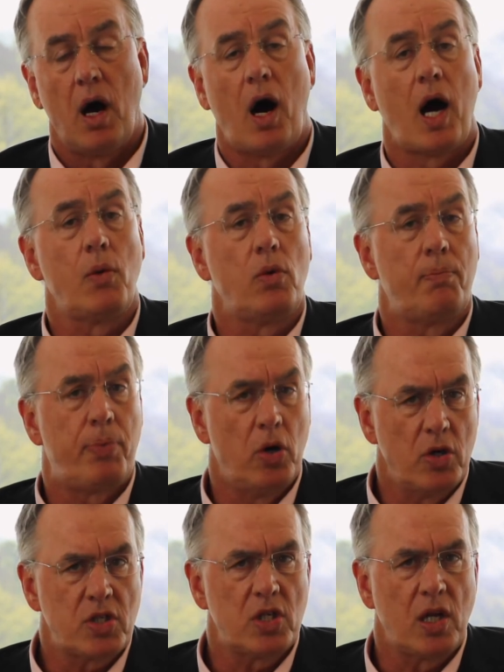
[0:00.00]
I will
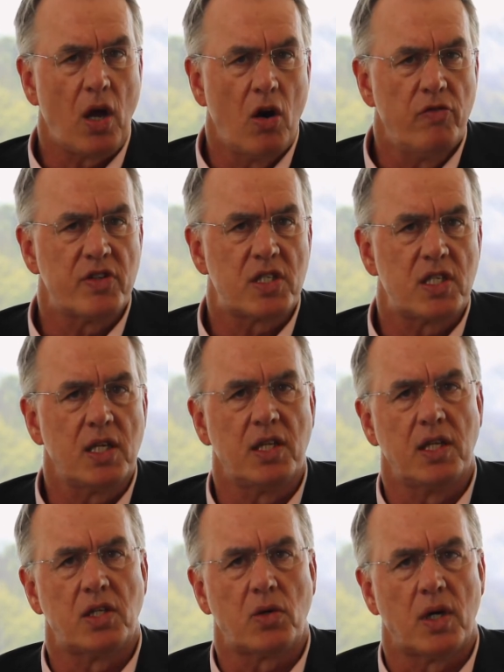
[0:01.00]
personally oversee the
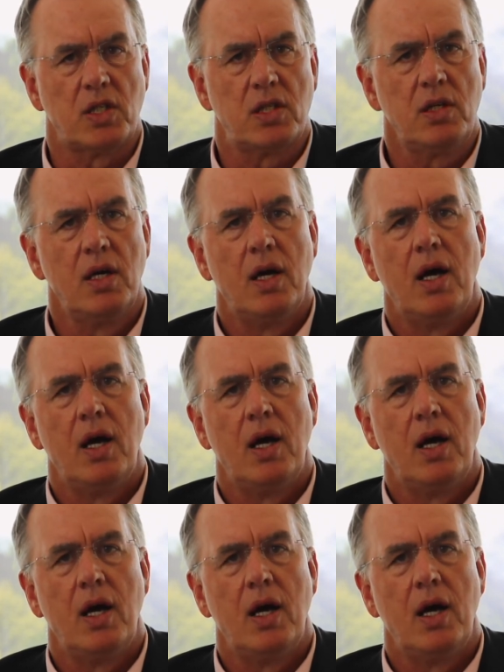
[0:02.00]
integration